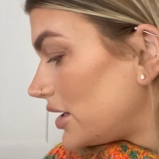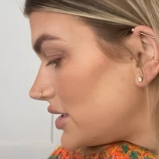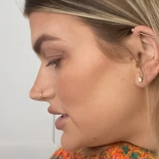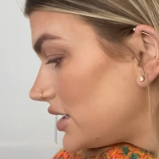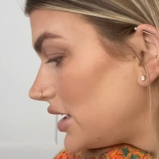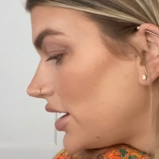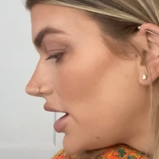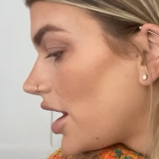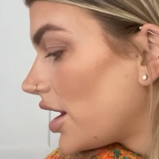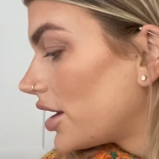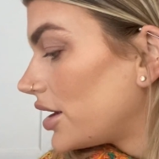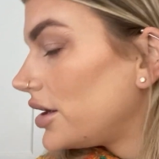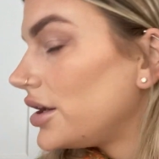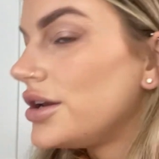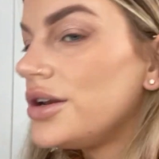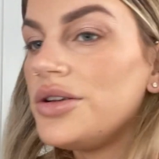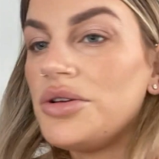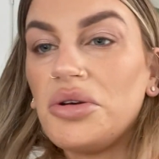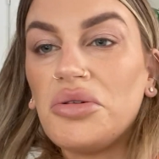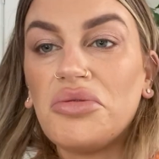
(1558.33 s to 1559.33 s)
honestly not
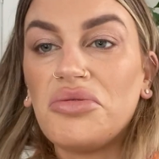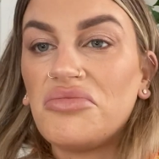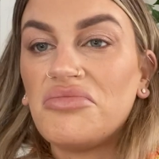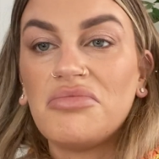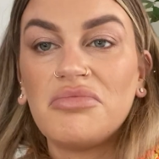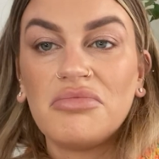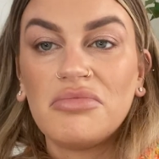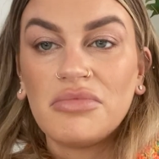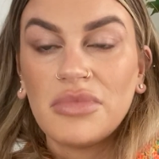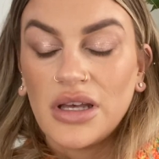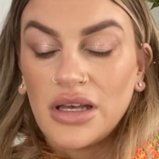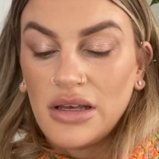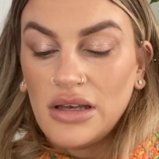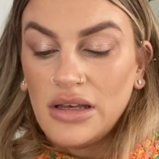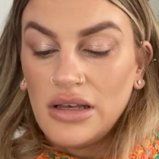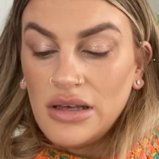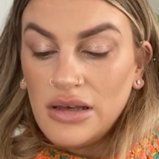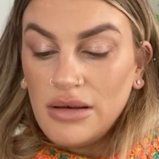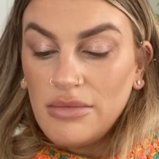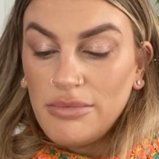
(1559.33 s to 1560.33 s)
gonna do
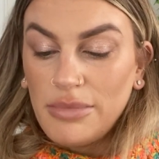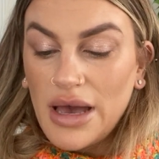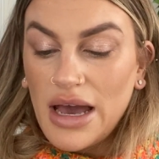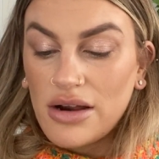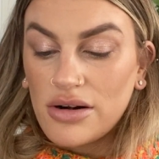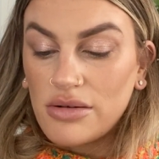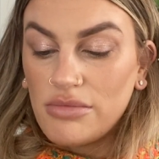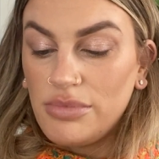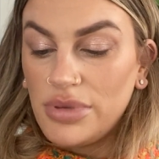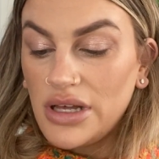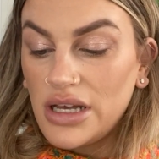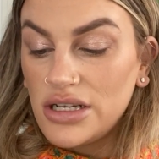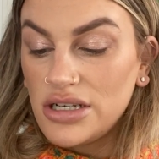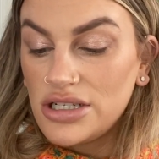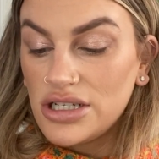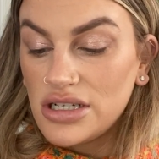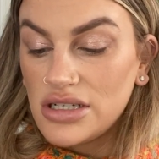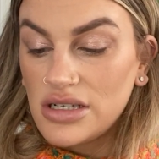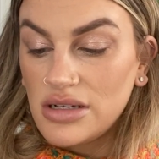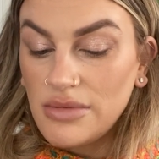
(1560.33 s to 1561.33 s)
powdered
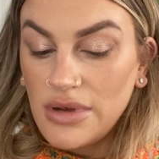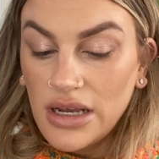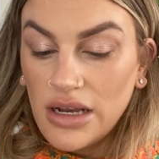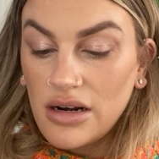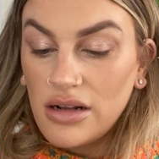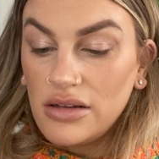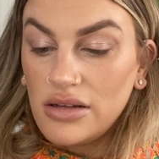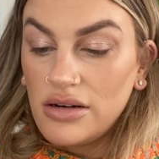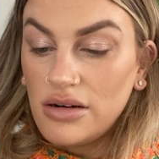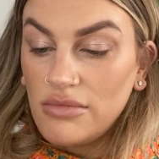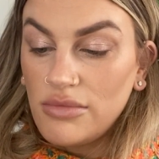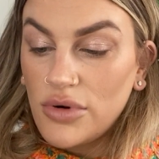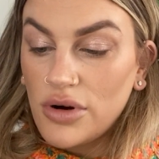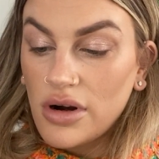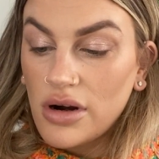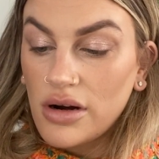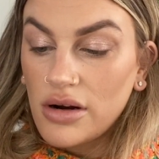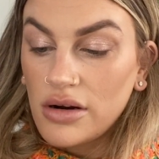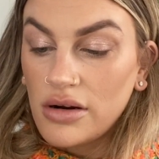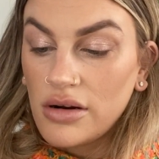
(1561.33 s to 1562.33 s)
blush just to make it a little
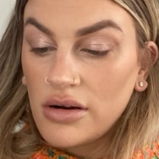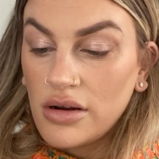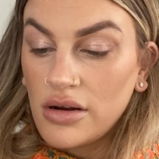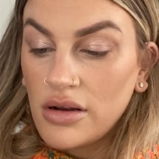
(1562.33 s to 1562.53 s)
more